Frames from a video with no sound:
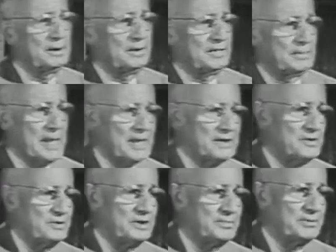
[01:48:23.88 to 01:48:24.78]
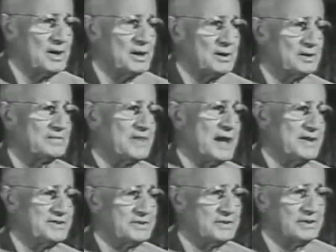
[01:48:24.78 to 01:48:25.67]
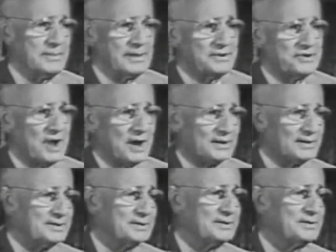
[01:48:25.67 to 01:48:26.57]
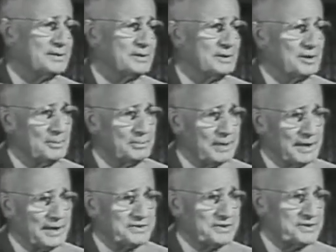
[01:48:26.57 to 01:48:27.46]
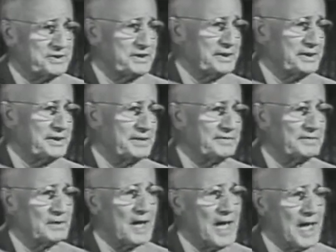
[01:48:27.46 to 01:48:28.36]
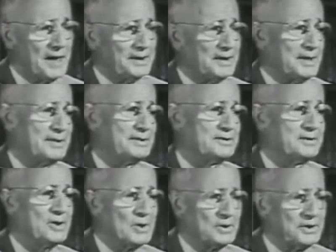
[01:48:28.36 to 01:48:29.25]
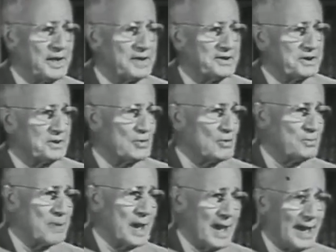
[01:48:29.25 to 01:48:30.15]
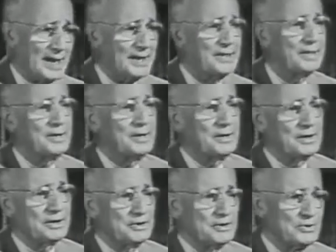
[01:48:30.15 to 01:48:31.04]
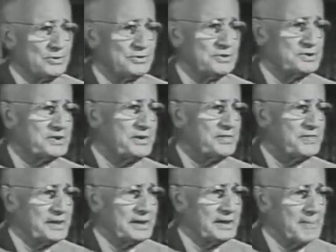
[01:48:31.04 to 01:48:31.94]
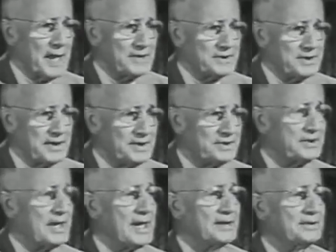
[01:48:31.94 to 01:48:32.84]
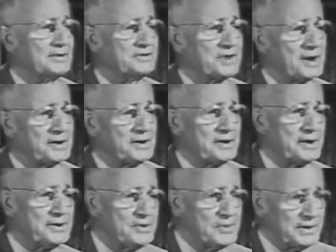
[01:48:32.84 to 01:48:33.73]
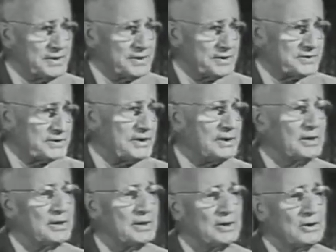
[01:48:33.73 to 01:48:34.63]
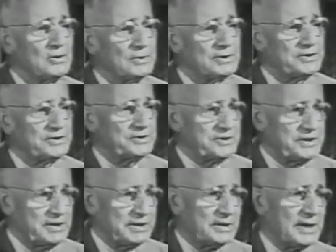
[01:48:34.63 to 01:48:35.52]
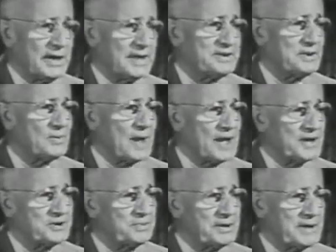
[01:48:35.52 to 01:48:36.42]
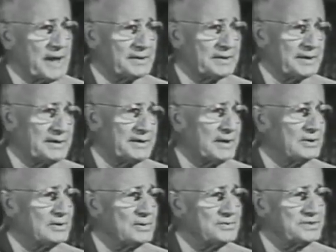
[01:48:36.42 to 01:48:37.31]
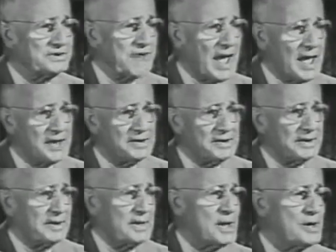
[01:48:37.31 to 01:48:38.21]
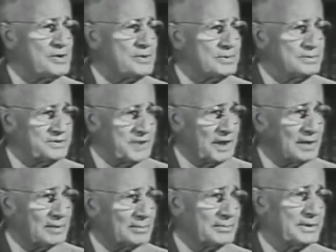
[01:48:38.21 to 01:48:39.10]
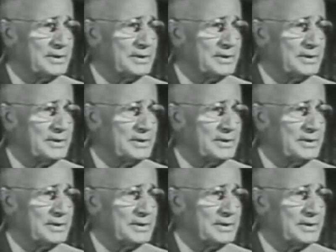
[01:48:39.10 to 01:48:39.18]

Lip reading: The man who dipped a hunk of ice cream in chocolate, placed a stick in it for a handle, and called it Eskimo pie, used synthetic imagination and started a new industry which still has a widespread outlet and grosses annually a huge sum.